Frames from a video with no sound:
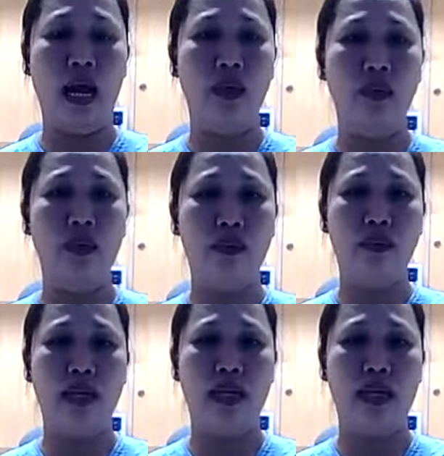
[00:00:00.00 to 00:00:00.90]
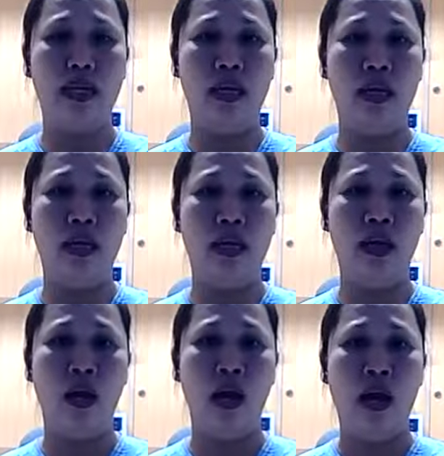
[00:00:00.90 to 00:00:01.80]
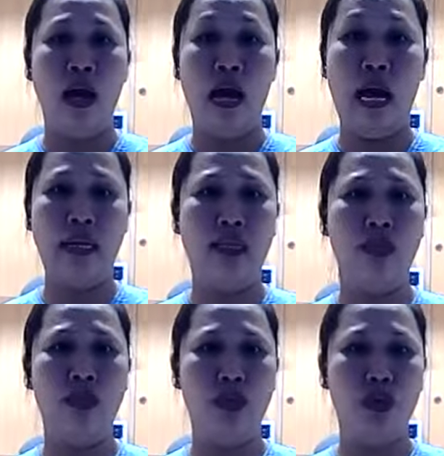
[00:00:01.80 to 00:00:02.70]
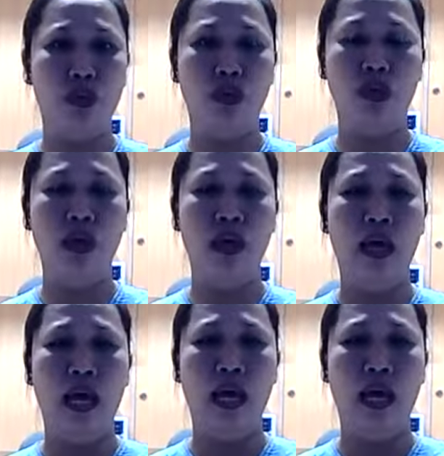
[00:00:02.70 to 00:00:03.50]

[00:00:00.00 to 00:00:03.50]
I will be honest to you.